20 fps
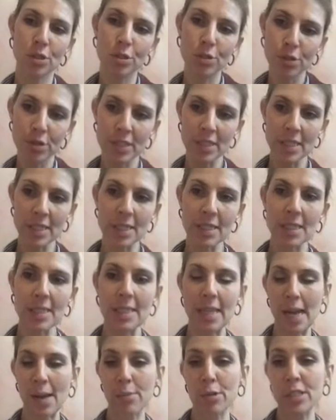using
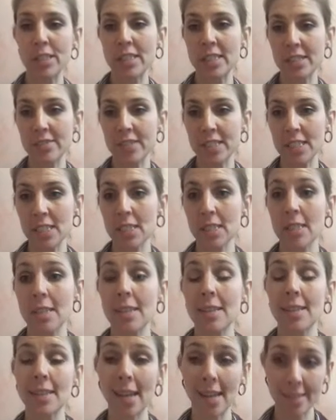cyber
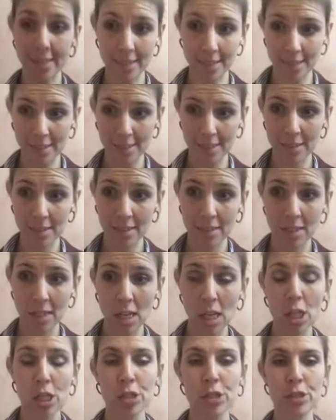civics lessons
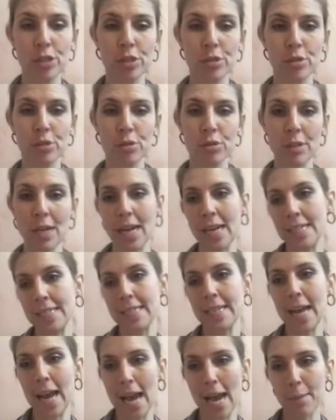to
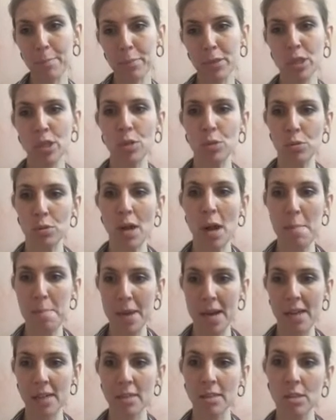adapt to a
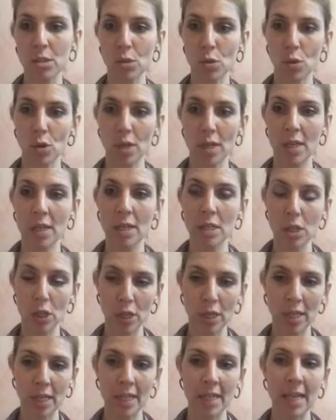Montessori
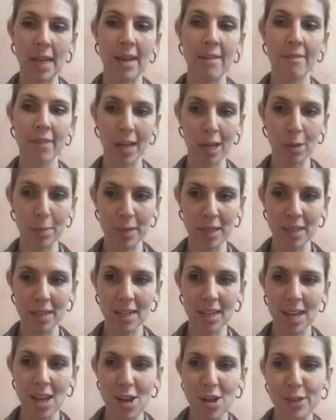learning environment.
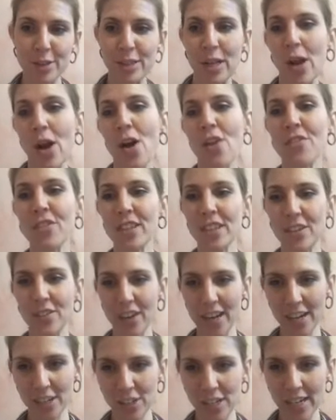So hopefully
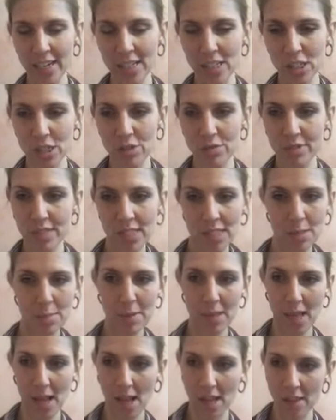you've had a chance to read the
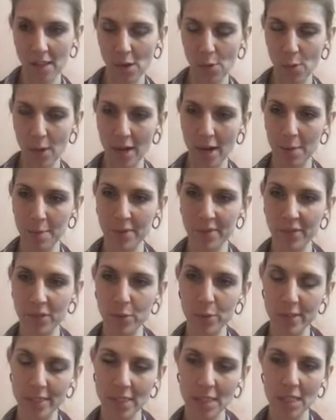blog that went up a
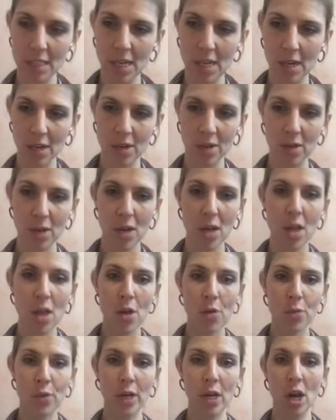few weeks ago
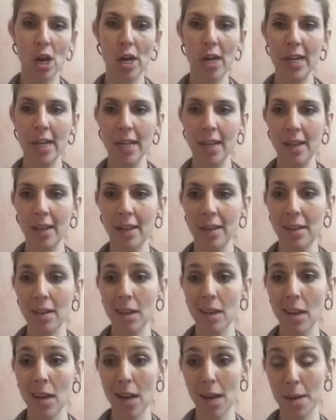
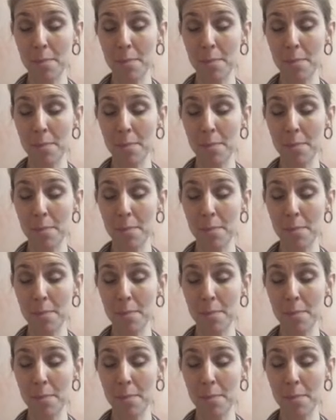regarding